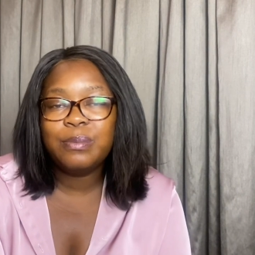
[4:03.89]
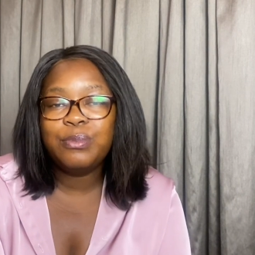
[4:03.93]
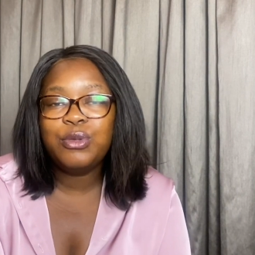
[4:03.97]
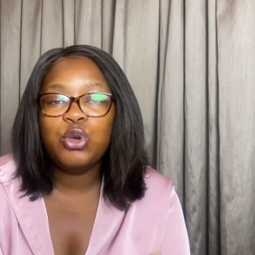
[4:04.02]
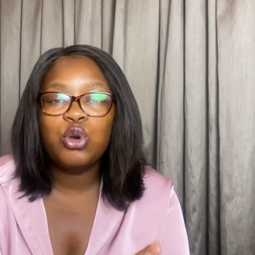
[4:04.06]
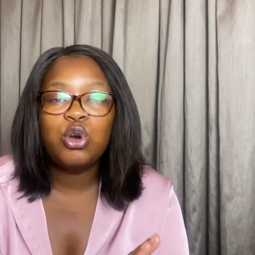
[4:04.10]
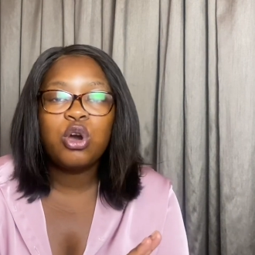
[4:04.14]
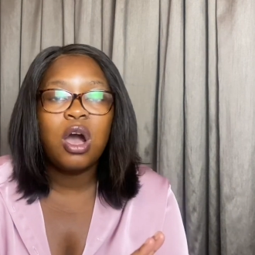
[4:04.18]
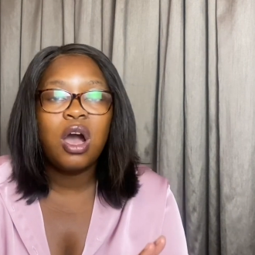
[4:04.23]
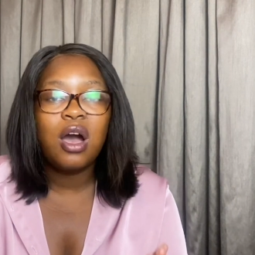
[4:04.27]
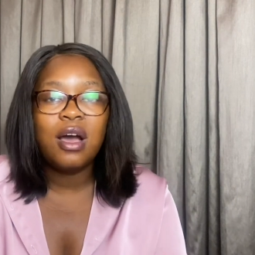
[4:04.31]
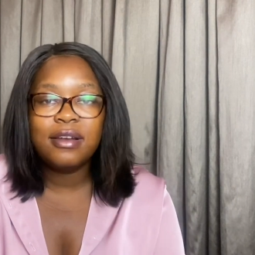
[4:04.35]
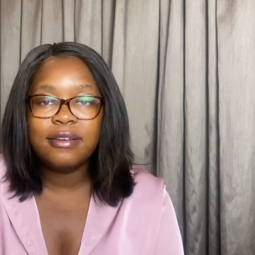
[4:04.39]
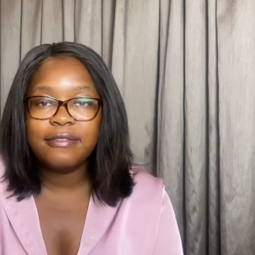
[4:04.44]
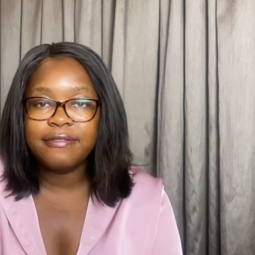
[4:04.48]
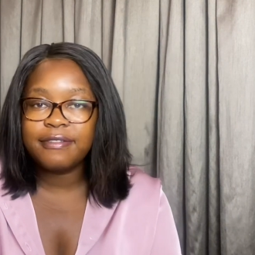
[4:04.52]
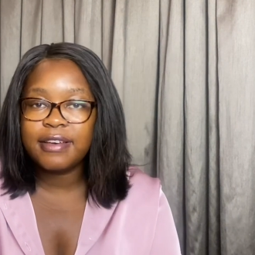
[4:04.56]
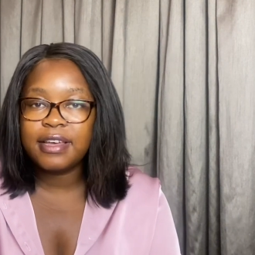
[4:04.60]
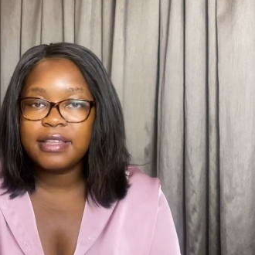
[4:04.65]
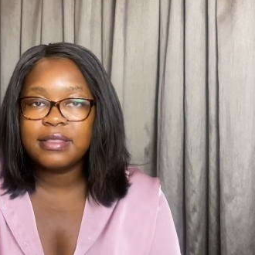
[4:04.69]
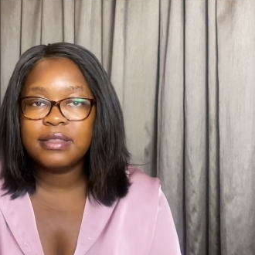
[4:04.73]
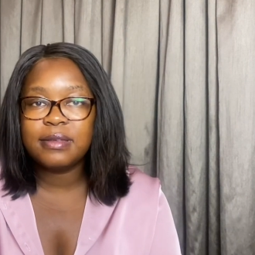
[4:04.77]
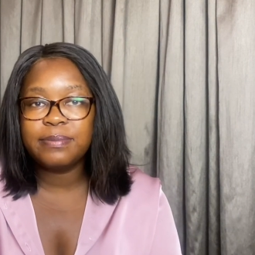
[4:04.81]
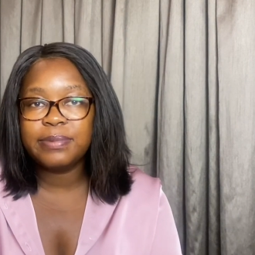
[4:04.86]
You can't
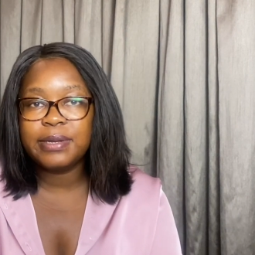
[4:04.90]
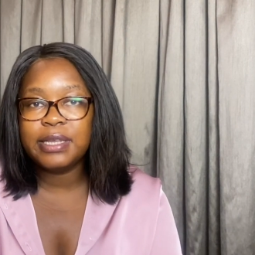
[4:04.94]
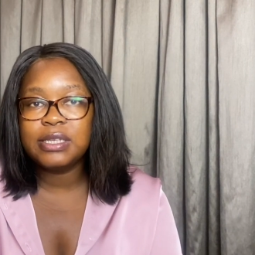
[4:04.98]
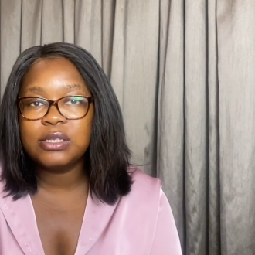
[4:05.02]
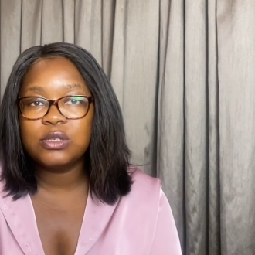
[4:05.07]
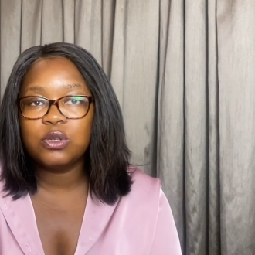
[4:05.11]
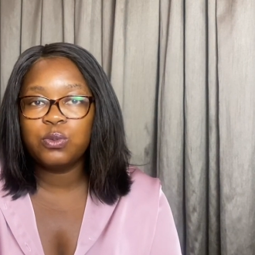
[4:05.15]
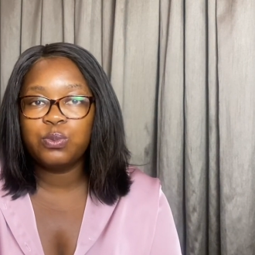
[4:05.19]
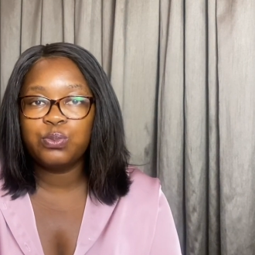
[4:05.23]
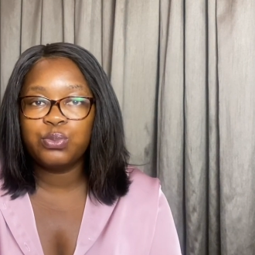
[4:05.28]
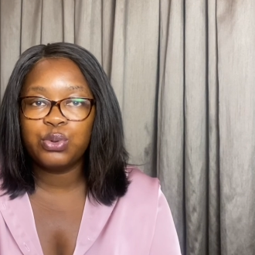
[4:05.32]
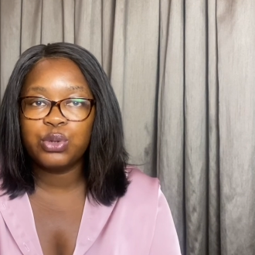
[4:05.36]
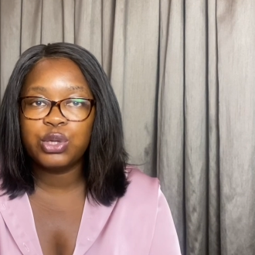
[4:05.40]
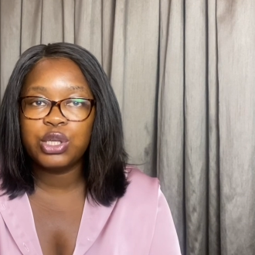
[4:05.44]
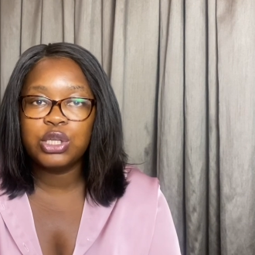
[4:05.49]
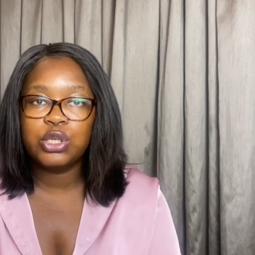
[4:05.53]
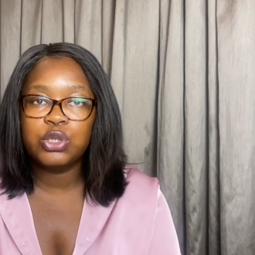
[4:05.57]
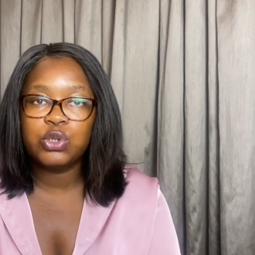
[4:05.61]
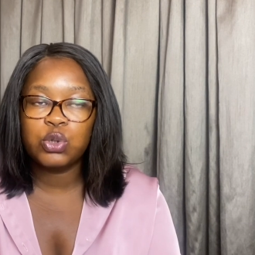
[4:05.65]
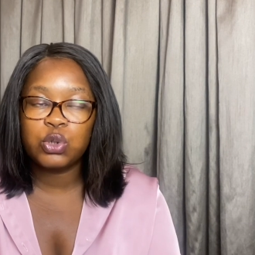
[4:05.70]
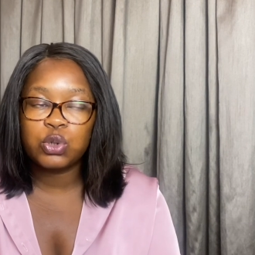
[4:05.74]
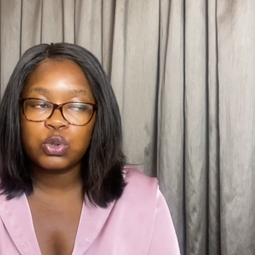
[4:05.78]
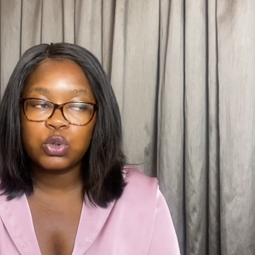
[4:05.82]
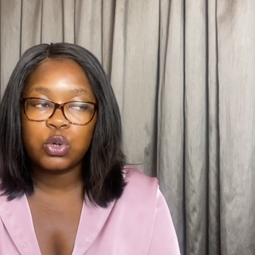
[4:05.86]
find the place on
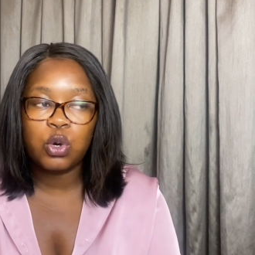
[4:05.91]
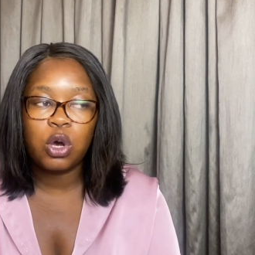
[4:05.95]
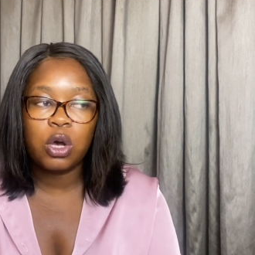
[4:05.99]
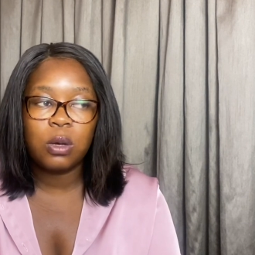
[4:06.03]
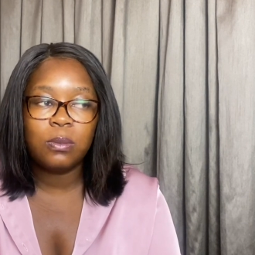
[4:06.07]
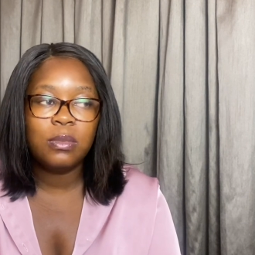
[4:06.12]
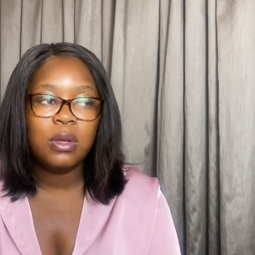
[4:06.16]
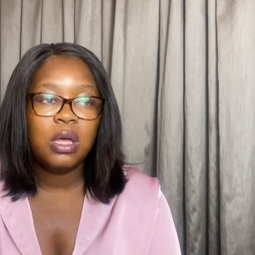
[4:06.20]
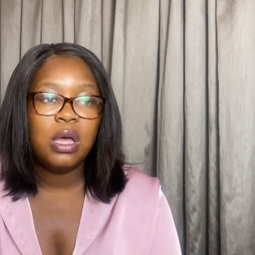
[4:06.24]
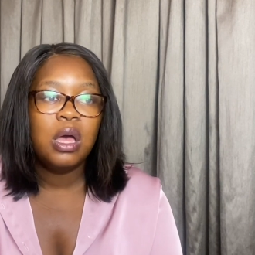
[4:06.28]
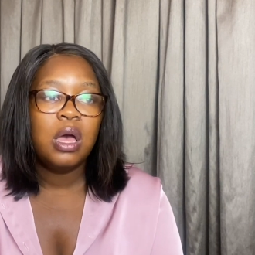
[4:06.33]
booking.com.